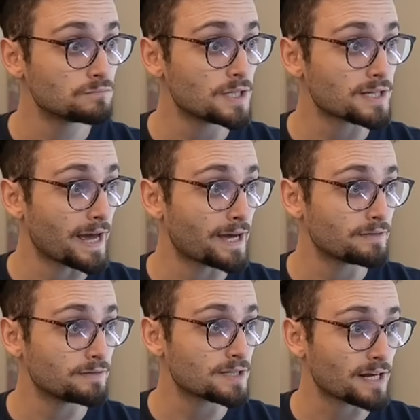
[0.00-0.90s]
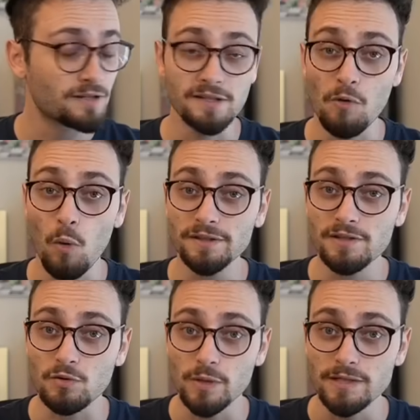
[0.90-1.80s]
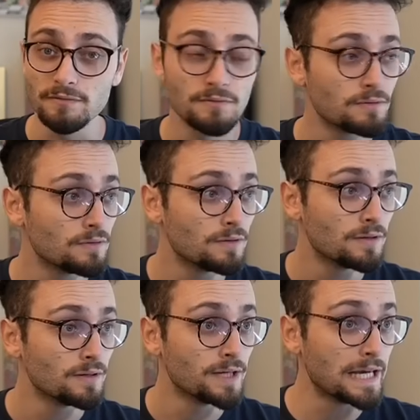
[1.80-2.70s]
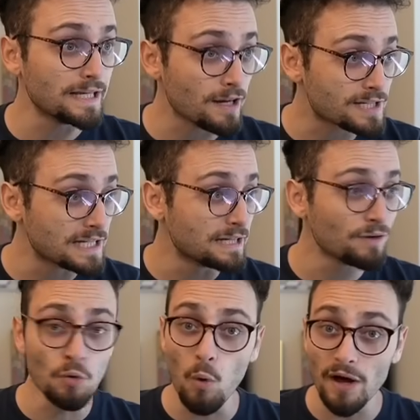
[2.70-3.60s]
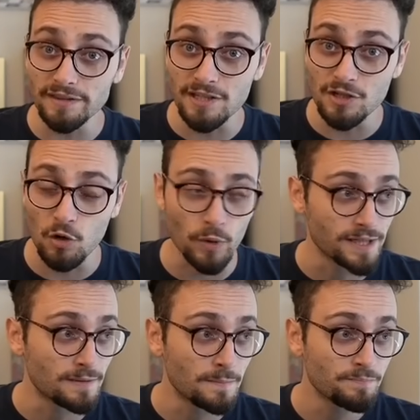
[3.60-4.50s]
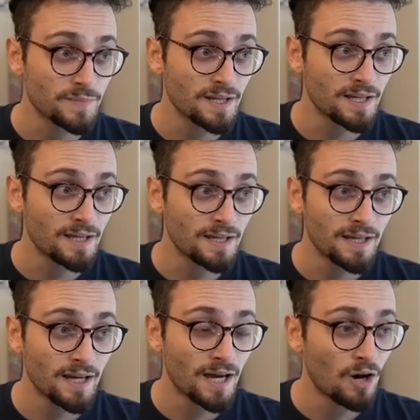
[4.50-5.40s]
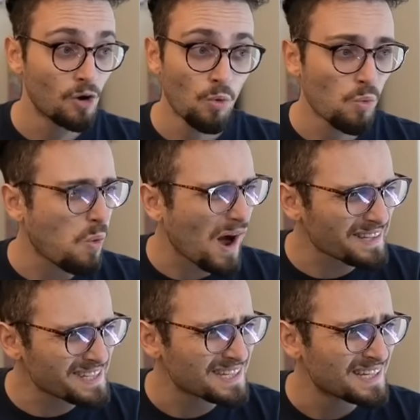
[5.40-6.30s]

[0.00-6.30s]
This guy had, this guy doesn't even want this queen. He doesn't even want this queen. What?